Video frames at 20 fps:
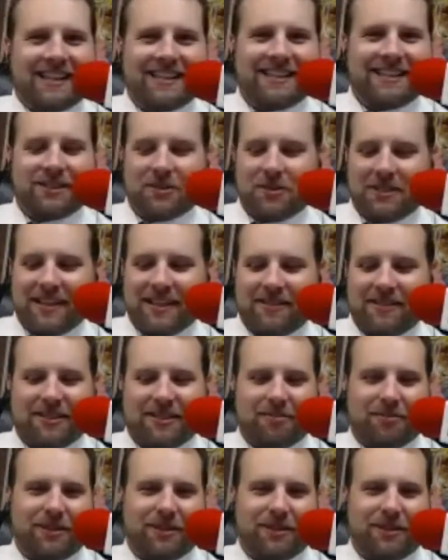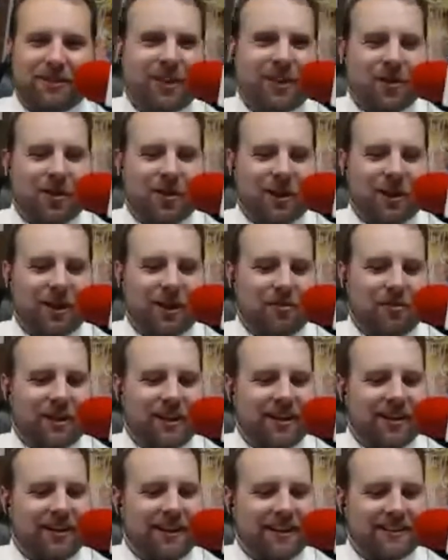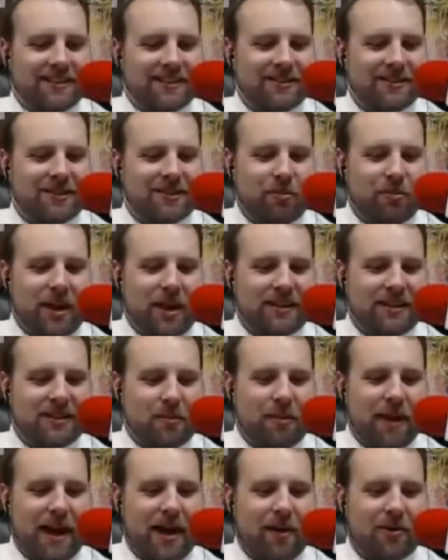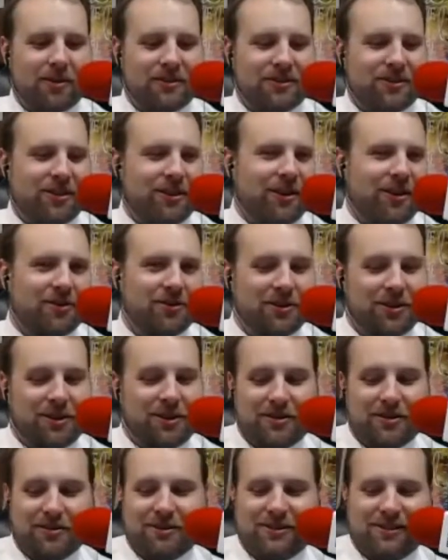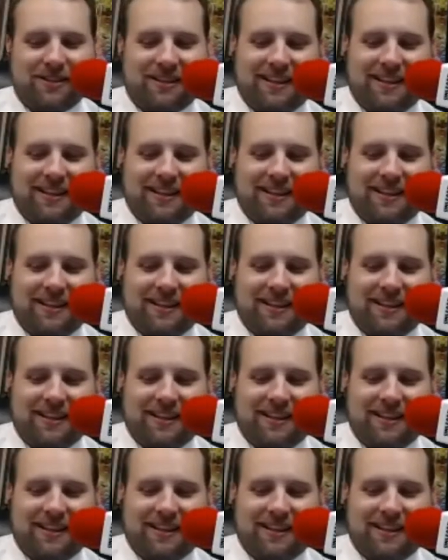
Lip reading: always have something going on up there. That's probably some power saw. Who knows?